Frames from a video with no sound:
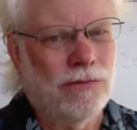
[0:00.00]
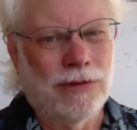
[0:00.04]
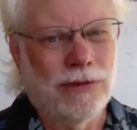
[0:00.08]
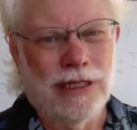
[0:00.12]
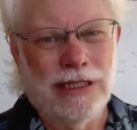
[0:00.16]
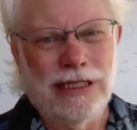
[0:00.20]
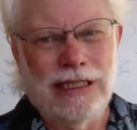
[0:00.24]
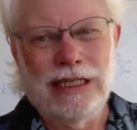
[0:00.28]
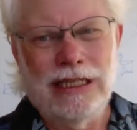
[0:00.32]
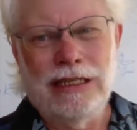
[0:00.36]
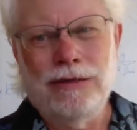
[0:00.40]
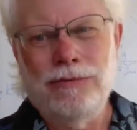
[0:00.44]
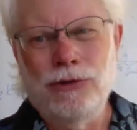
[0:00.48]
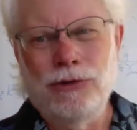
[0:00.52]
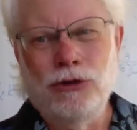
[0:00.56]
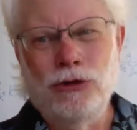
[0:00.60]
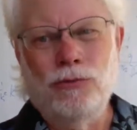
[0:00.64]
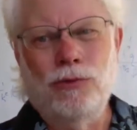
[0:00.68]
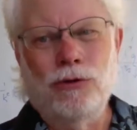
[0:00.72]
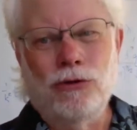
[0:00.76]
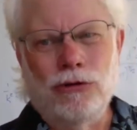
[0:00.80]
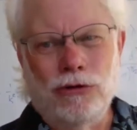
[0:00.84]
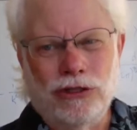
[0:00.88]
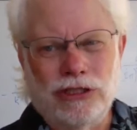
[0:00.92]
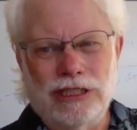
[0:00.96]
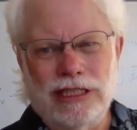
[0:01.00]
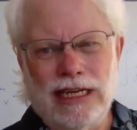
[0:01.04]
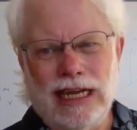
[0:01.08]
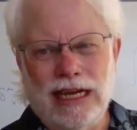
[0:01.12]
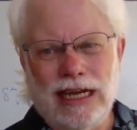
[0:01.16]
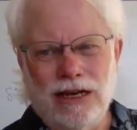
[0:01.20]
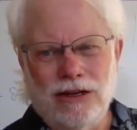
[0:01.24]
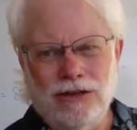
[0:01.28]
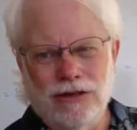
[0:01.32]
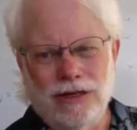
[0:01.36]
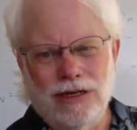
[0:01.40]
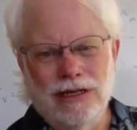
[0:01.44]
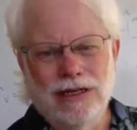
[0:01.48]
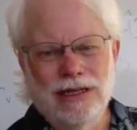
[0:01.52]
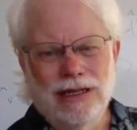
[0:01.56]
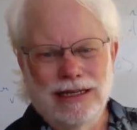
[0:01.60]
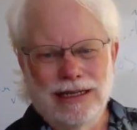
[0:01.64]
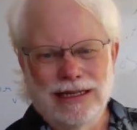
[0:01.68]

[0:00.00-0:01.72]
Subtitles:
the d mu pulls down